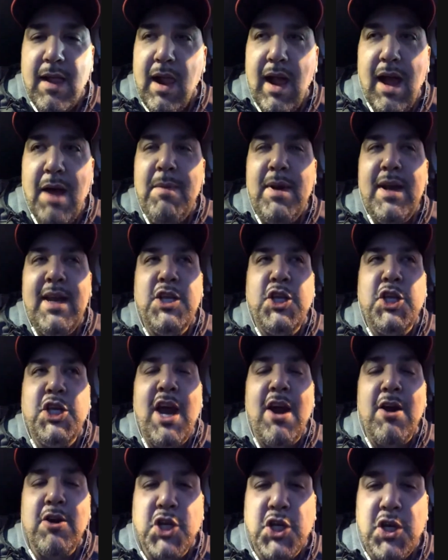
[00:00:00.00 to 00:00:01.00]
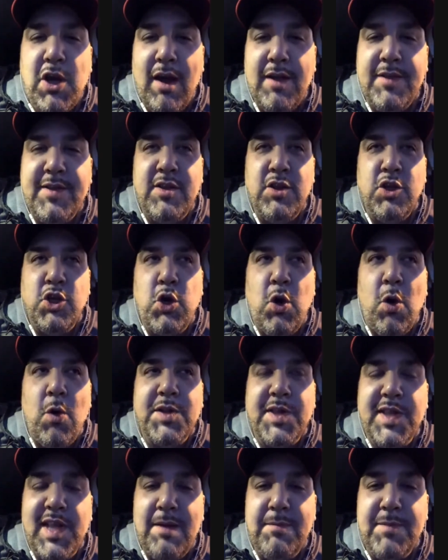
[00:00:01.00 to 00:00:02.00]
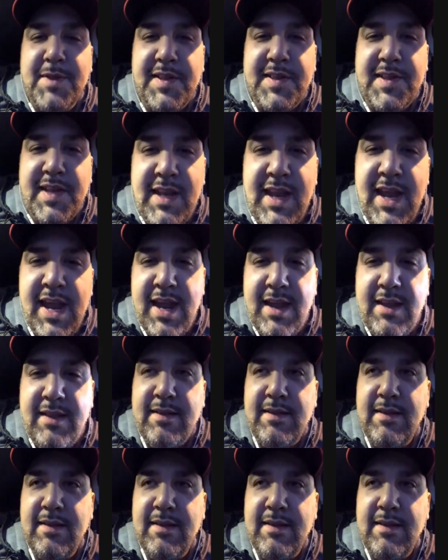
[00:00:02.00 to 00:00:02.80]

How many chair shots and choke slams does he need